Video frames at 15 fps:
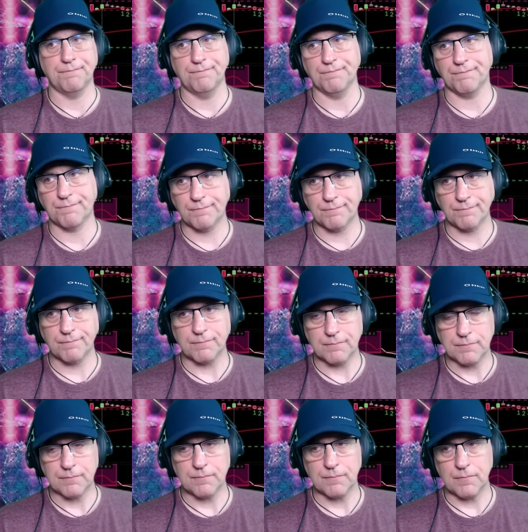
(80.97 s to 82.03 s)

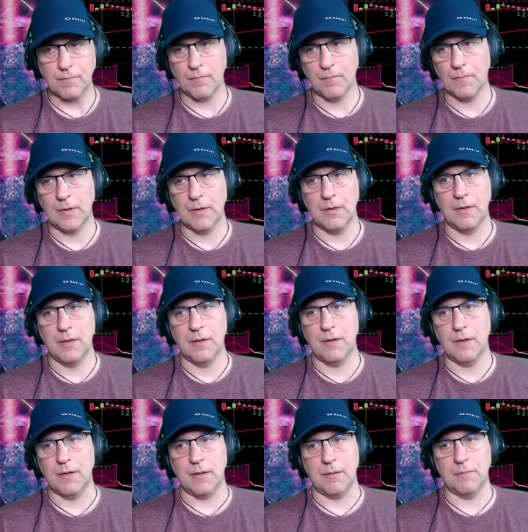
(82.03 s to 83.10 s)

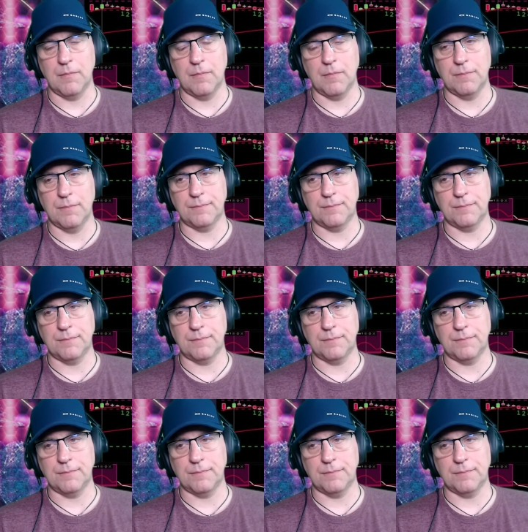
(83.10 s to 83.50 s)
No one is speaking in this clip.